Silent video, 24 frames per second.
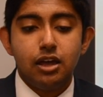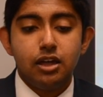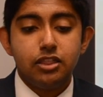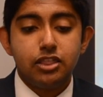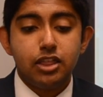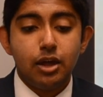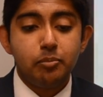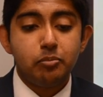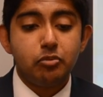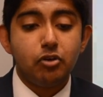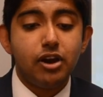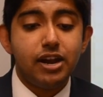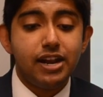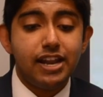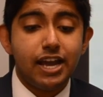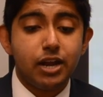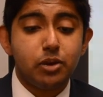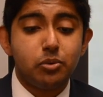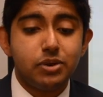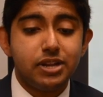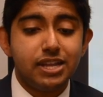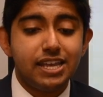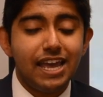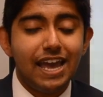That brand
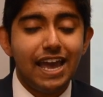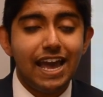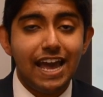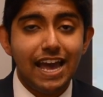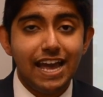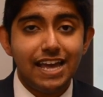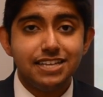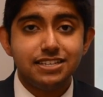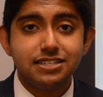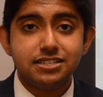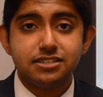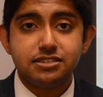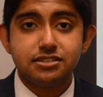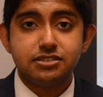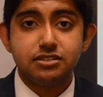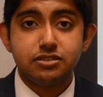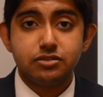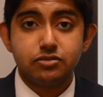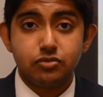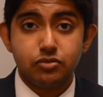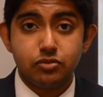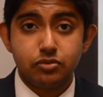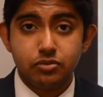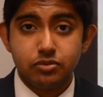equity has
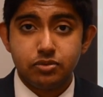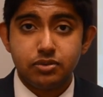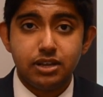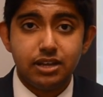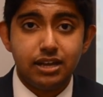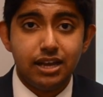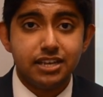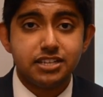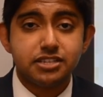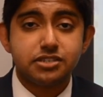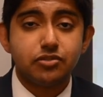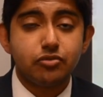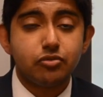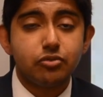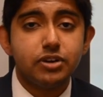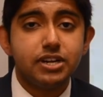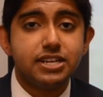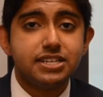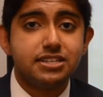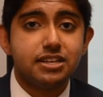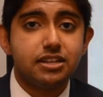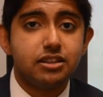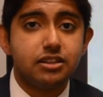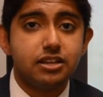
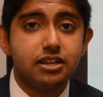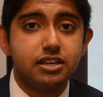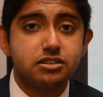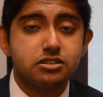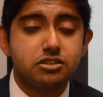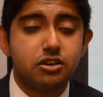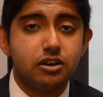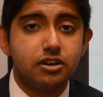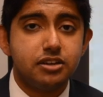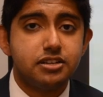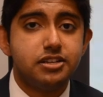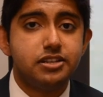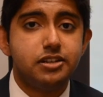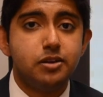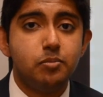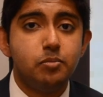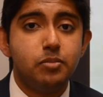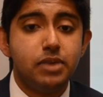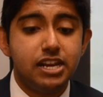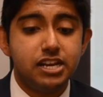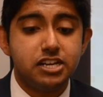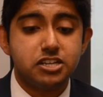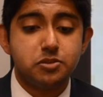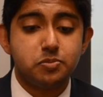recently started to
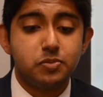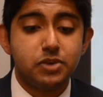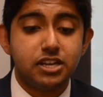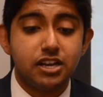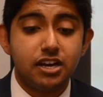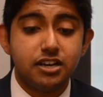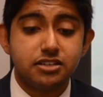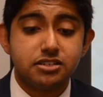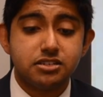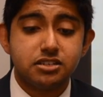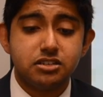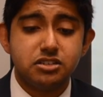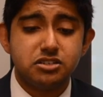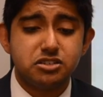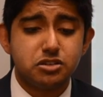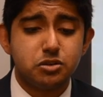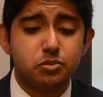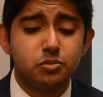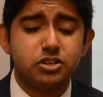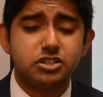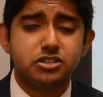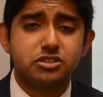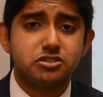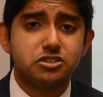diminish because
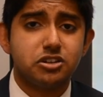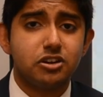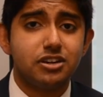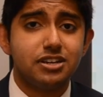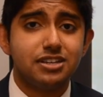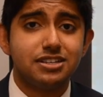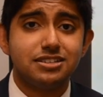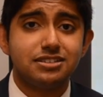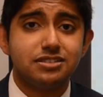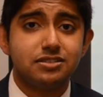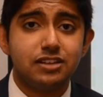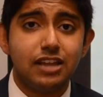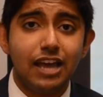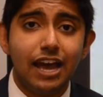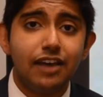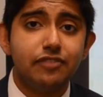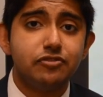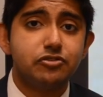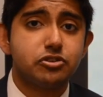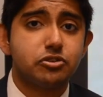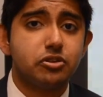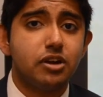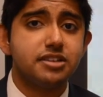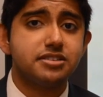consumers are starting to
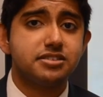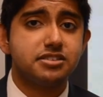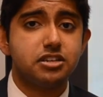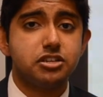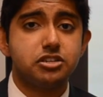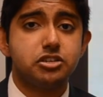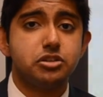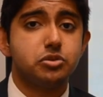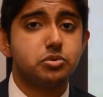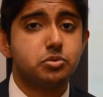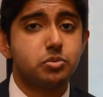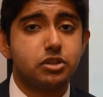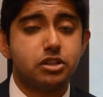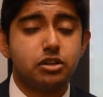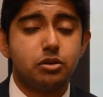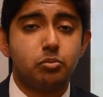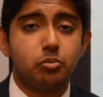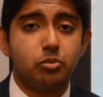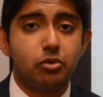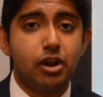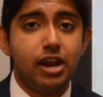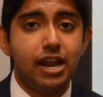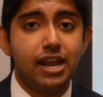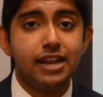have trust issues with the
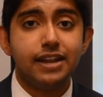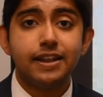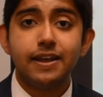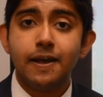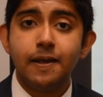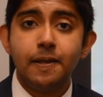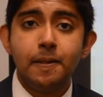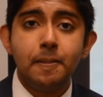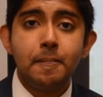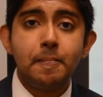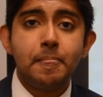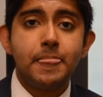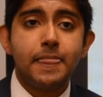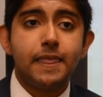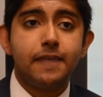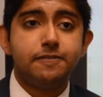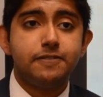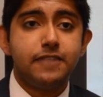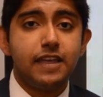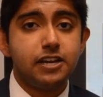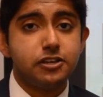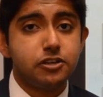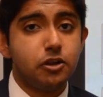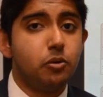brand.
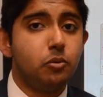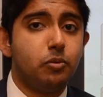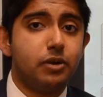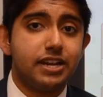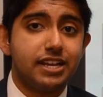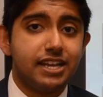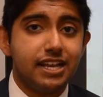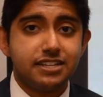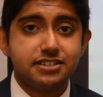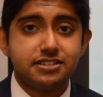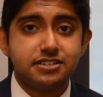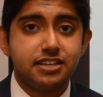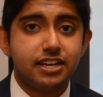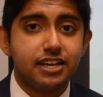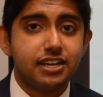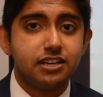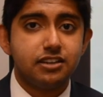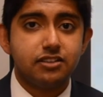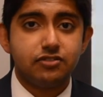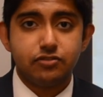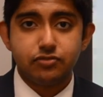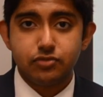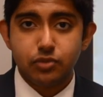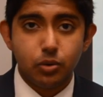They don't want to get sick.
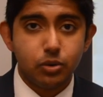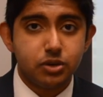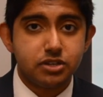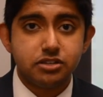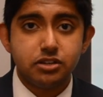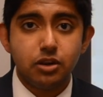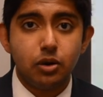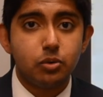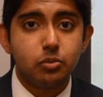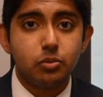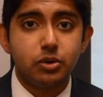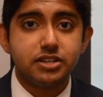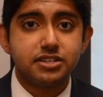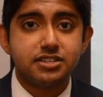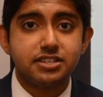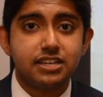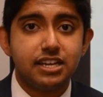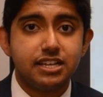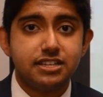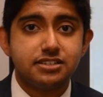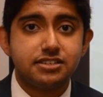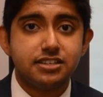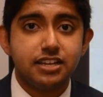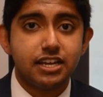Of course, no one wants to
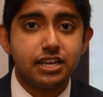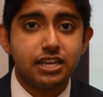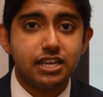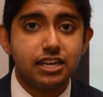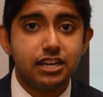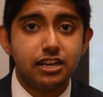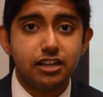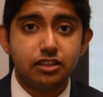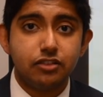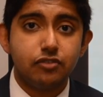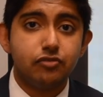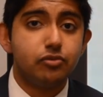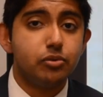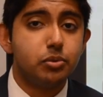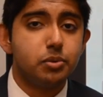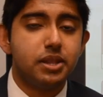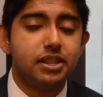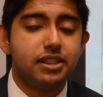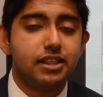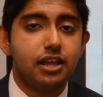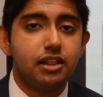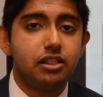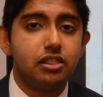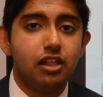get sick eating the food
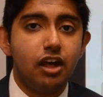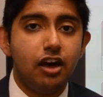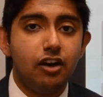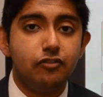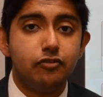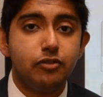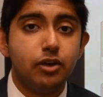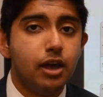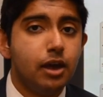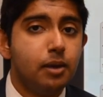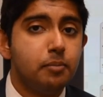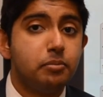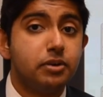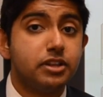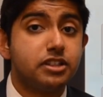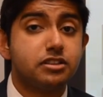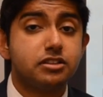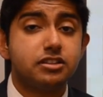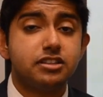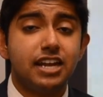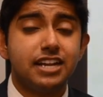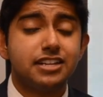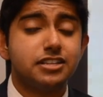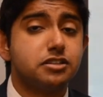that they love,
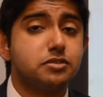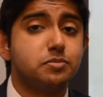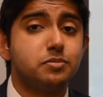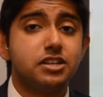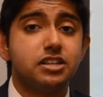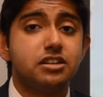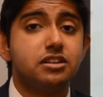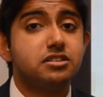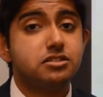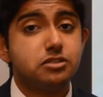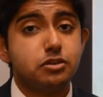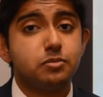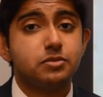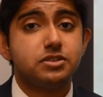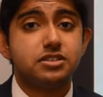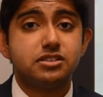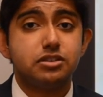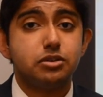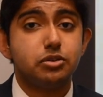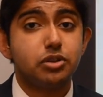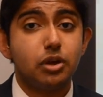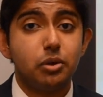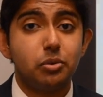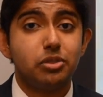but that doesn't mean consumers
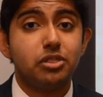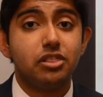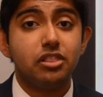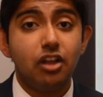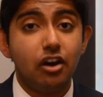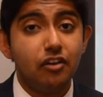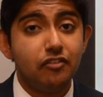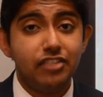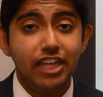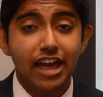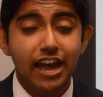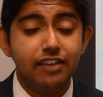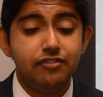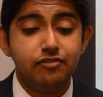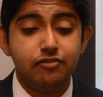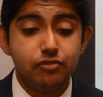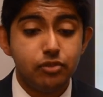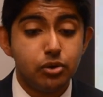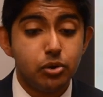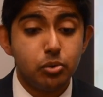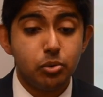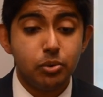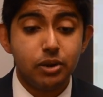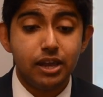still don't love that
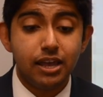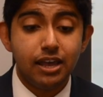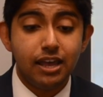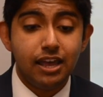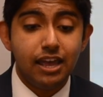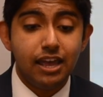food.